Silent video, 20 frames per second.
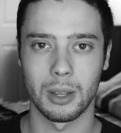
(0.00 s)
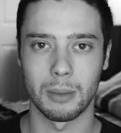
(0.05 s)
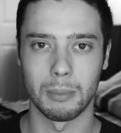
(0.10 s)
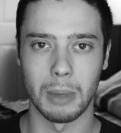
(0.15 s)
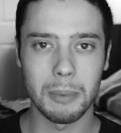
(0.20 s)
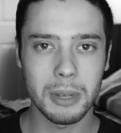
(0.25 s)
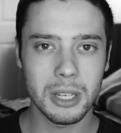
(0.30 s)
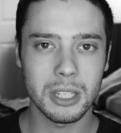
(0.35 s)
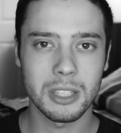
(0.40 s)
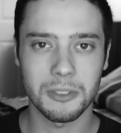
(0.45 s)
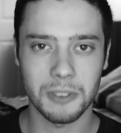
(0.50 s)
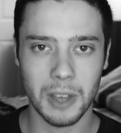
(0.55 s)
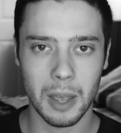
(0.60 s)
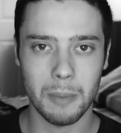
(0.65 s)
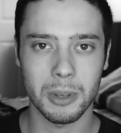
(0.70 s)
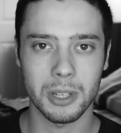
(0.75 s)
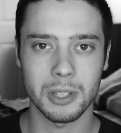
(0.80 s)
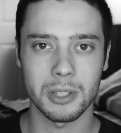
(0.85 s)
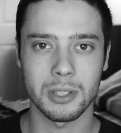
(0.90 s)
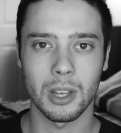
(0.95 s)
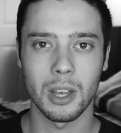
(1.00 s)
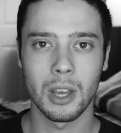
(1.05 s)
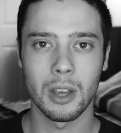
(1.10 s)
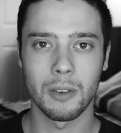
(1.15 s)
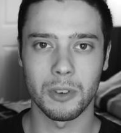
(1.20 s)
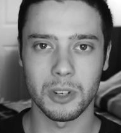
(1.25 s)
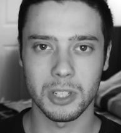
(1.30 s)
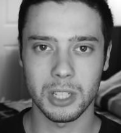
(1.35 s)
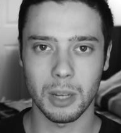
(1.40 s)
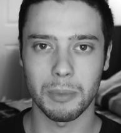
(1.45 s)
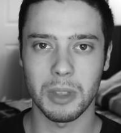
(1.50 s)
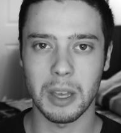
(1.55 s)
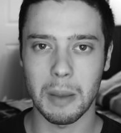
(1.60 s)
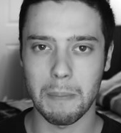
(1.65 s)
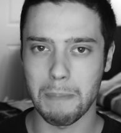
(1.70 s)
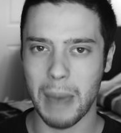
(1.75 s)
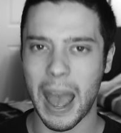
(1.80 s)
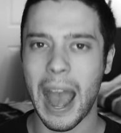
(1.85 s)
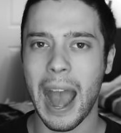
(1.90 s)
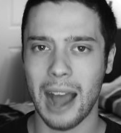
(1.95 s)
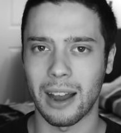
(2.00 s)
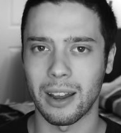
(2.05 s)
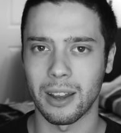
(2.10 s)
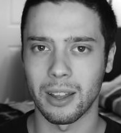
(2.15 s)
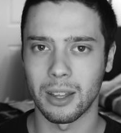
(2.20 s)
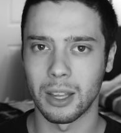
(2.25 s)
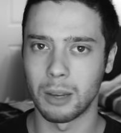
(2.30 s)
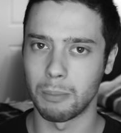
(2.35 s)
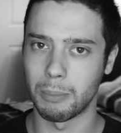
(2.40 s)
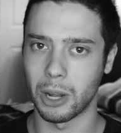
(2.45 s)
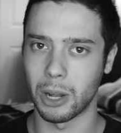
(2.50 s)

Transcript: Maybe he's famous for something bad in